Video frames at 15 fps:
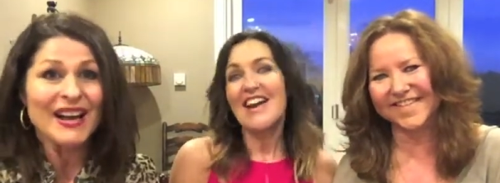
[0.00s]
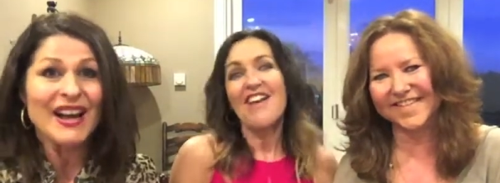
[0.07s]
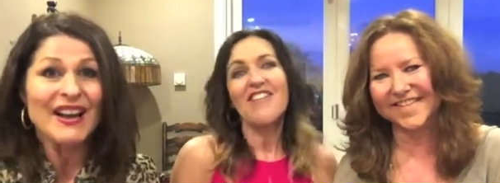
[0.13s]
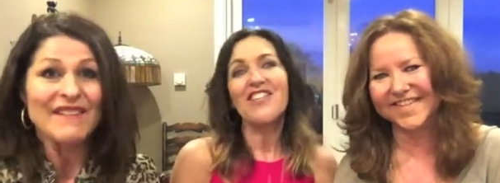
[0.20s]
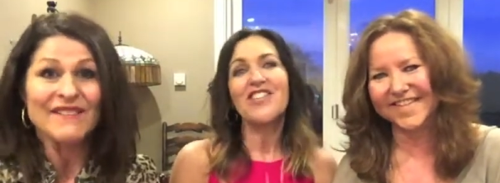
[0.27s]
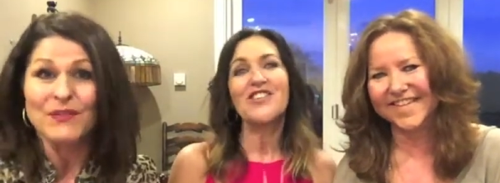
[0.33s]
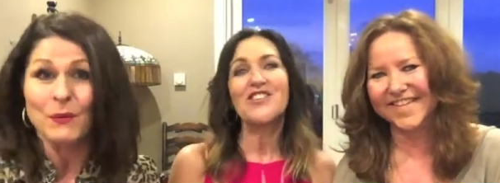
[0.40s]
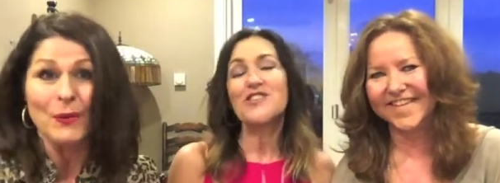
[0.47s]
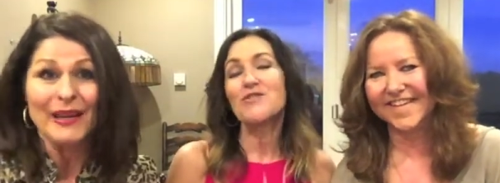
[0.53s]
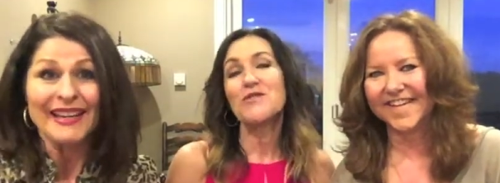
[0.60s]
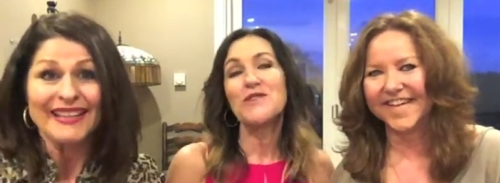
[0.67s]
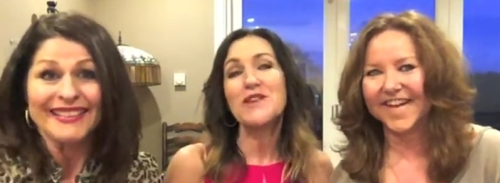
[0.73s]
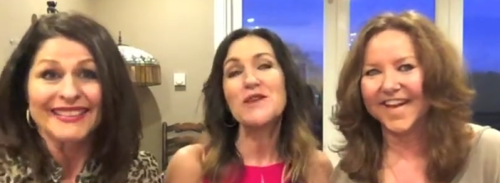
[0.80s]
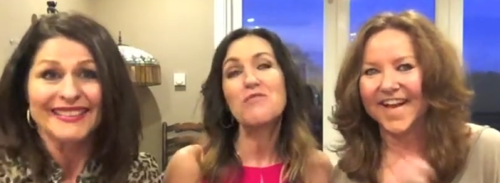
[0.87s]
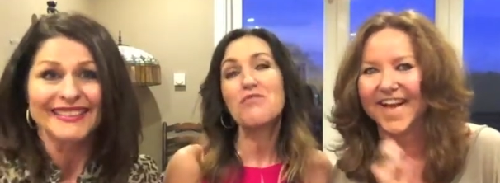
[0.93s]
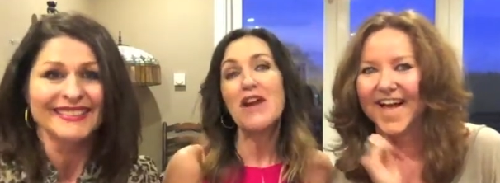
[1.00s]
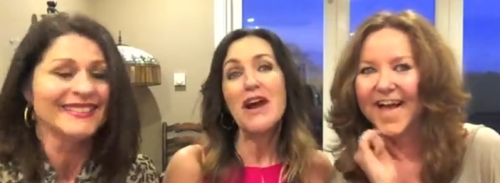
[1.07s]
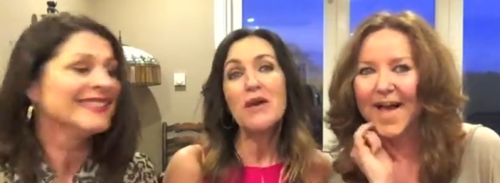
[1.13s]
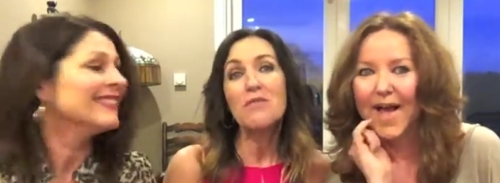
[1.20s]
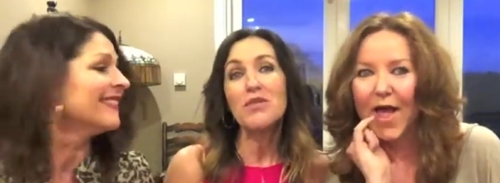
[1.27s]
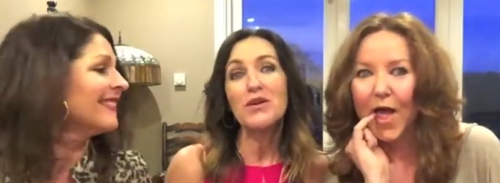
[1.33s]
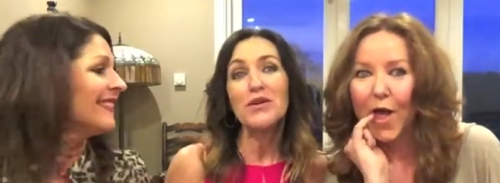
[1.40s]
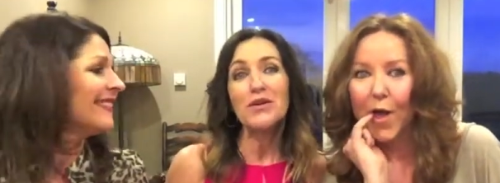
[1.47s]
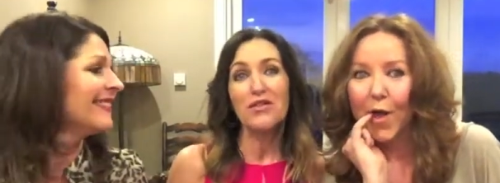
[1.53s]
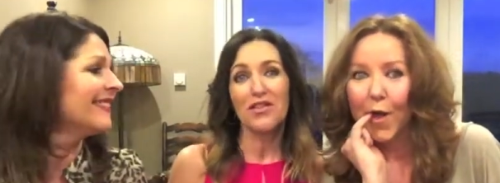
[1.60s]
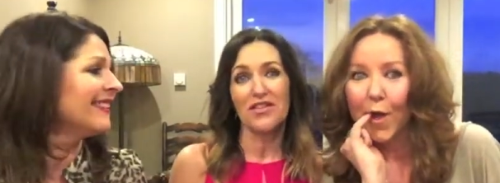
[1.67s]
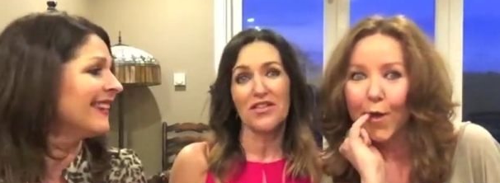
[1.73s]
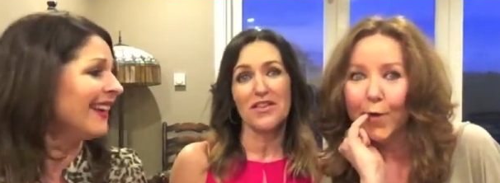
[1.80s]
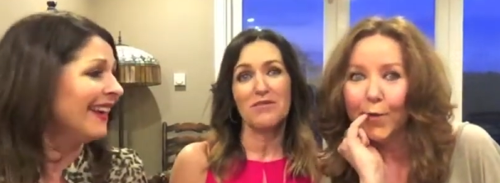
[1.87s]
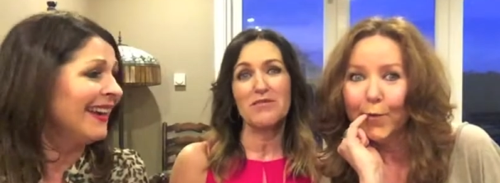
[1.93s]
Speaker 1: Karen thought we was in a brow booth,
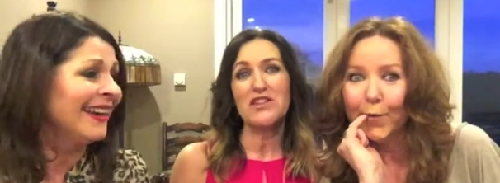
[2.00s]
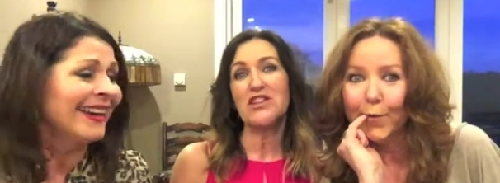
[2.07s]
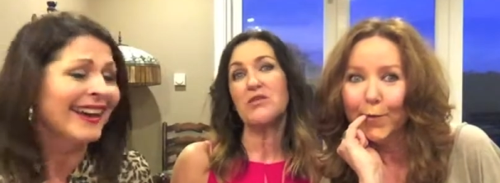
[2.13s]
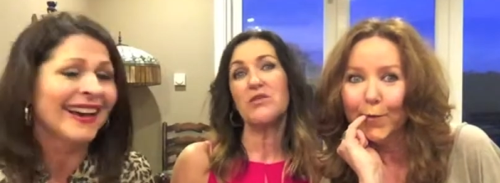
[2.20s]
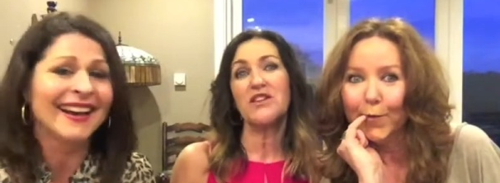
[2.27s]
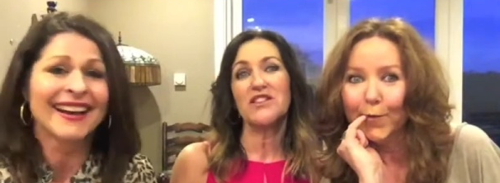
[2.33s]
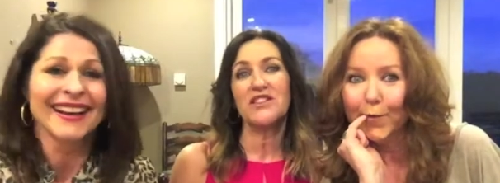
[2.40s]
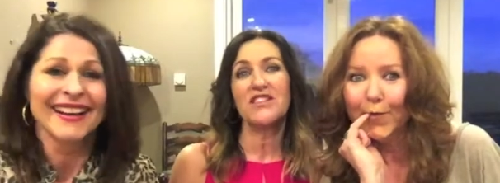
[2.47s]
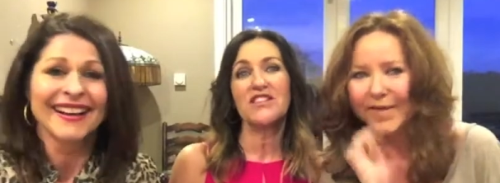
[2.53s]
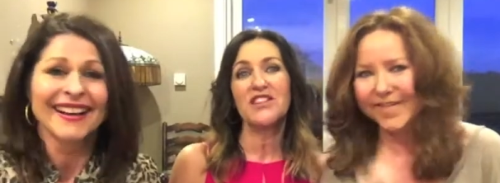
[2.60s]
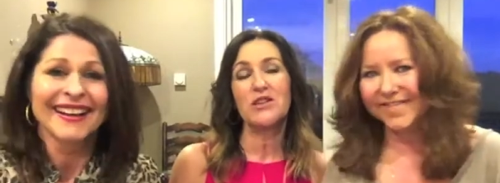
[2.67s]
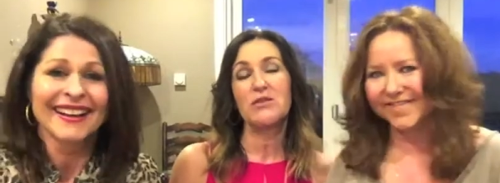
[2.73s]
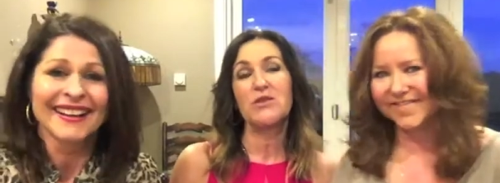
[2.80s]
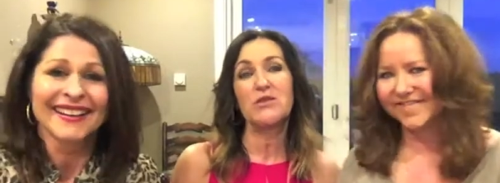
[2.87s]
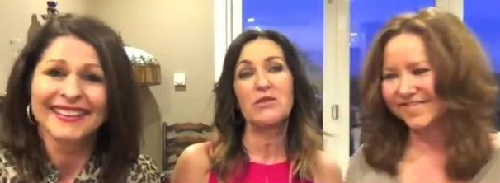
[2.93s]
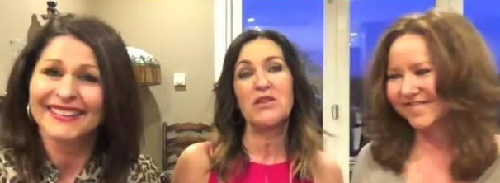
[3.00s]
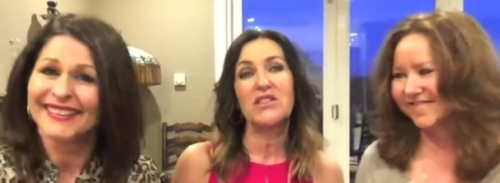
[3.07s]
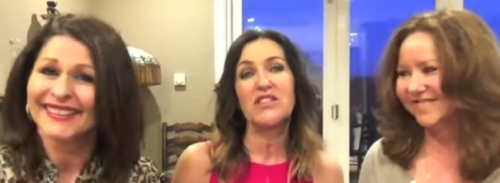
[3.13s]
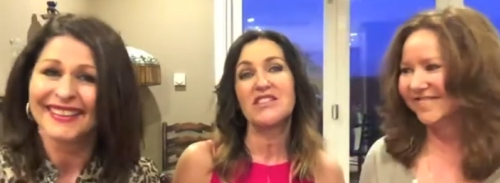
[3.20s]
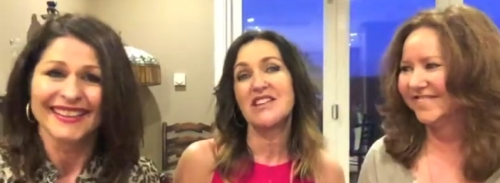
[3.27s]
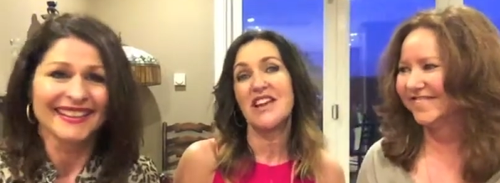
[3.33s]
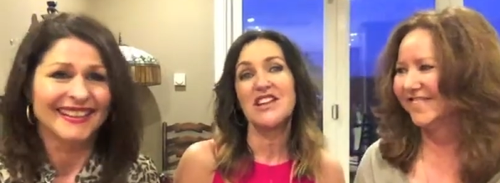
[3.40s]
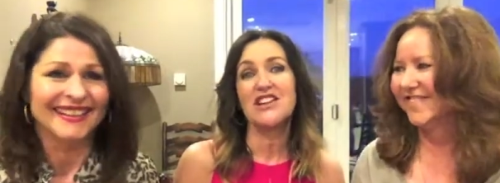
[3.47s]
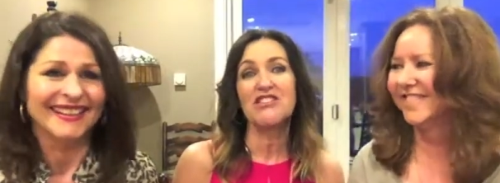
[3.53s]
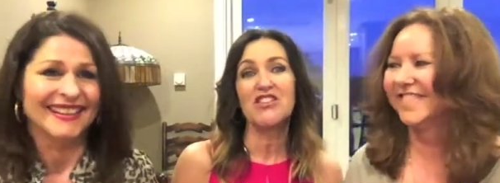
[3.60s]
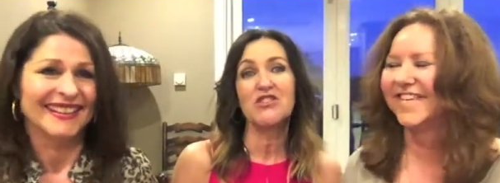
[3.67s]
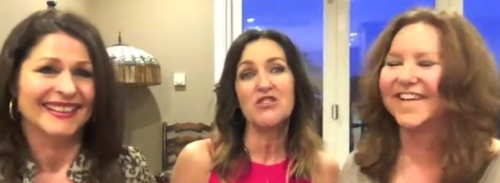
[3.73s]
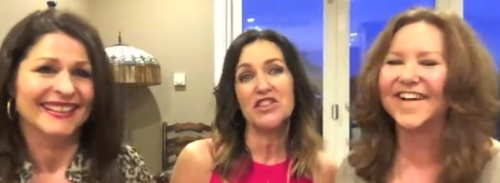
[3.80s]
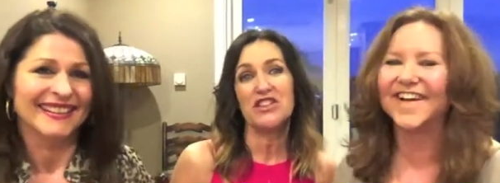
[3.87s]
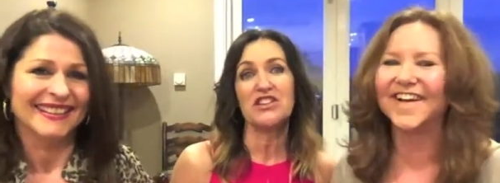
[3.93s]
but mm. she wasn't. She was with a 10 year
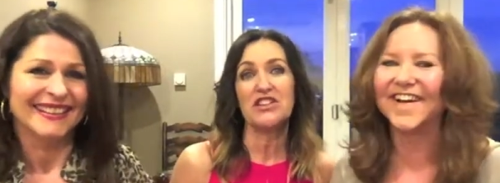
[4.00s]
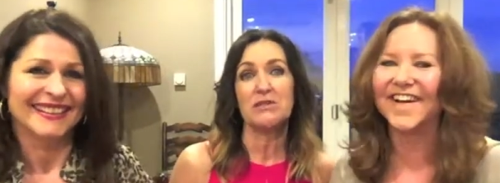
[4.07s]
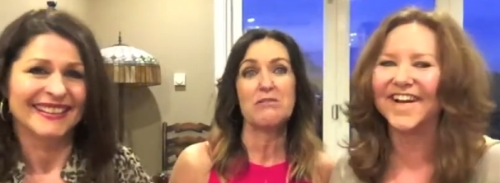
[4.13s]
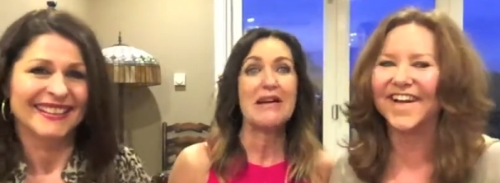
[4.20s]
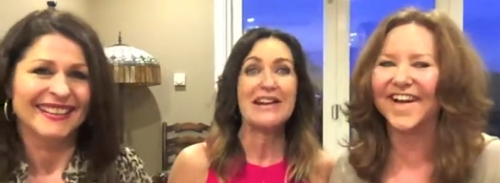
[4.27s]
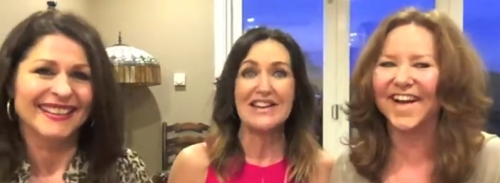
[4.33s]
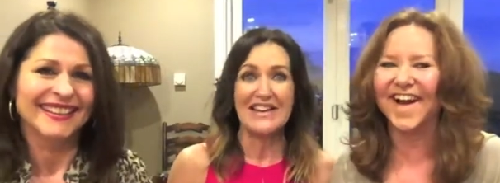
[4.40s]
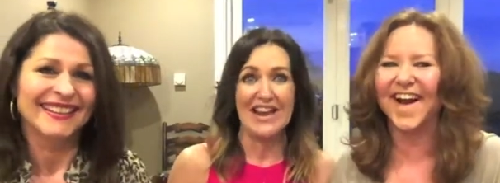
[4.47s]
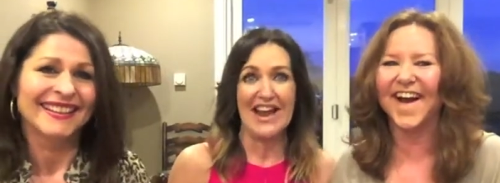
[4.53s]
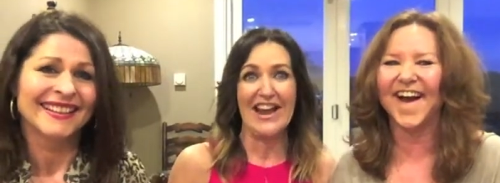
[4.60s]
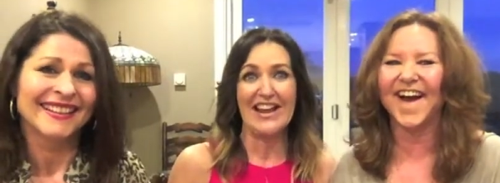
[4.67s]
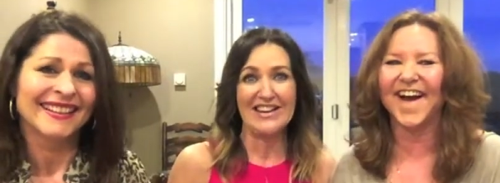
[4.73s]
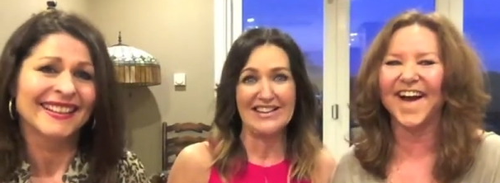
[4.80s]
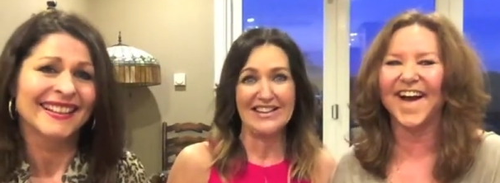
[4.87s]
old ginger maniac